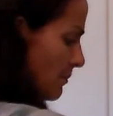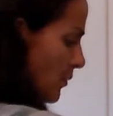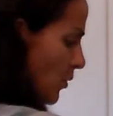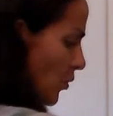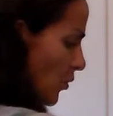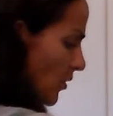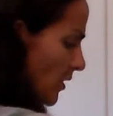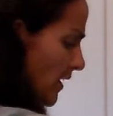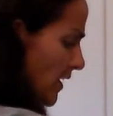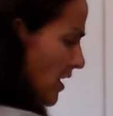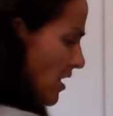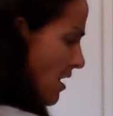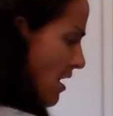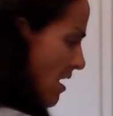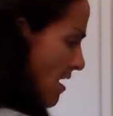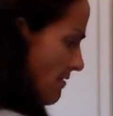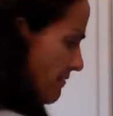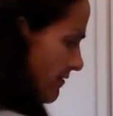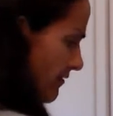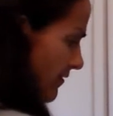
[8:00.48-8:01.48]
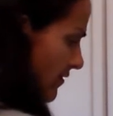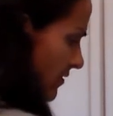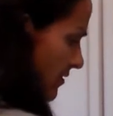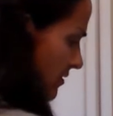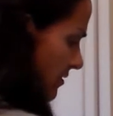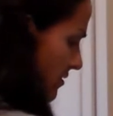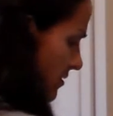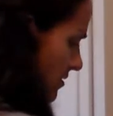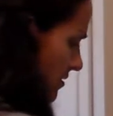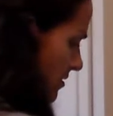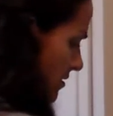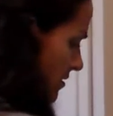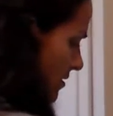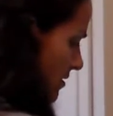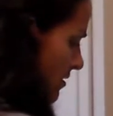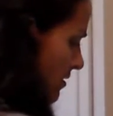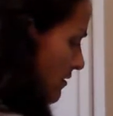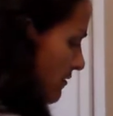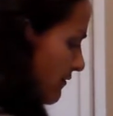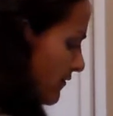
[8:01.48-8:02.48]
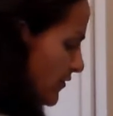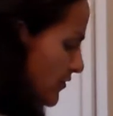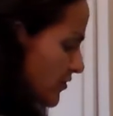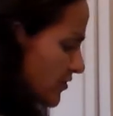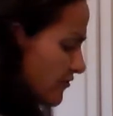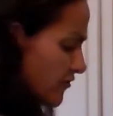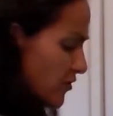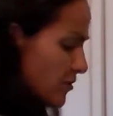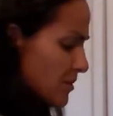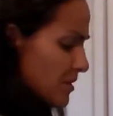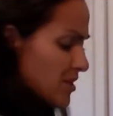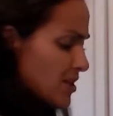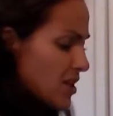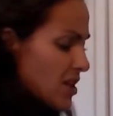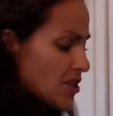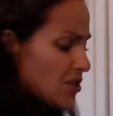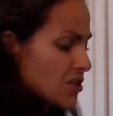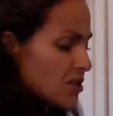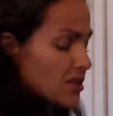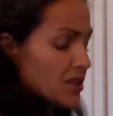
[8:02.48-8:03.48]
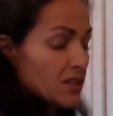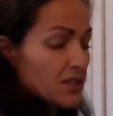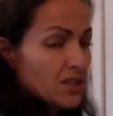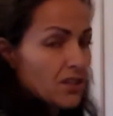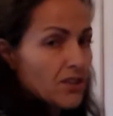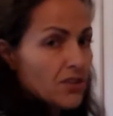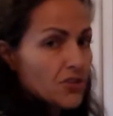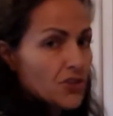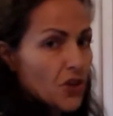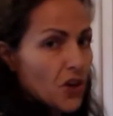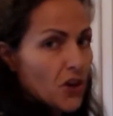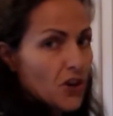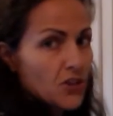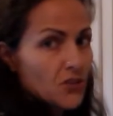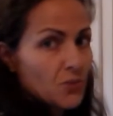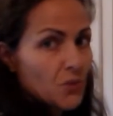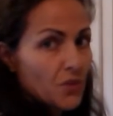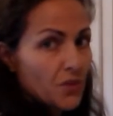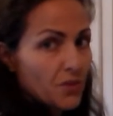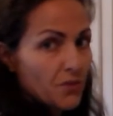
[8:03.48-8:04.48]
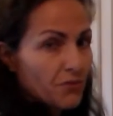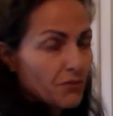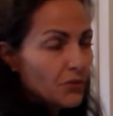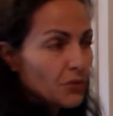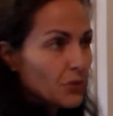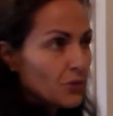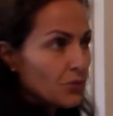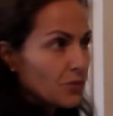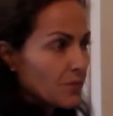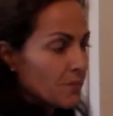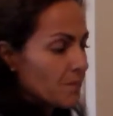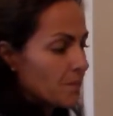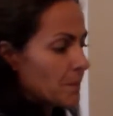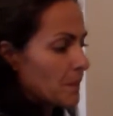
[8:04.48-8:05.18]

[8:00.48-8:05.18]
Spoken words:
pouring off the first fermentation into the jars with the fruit,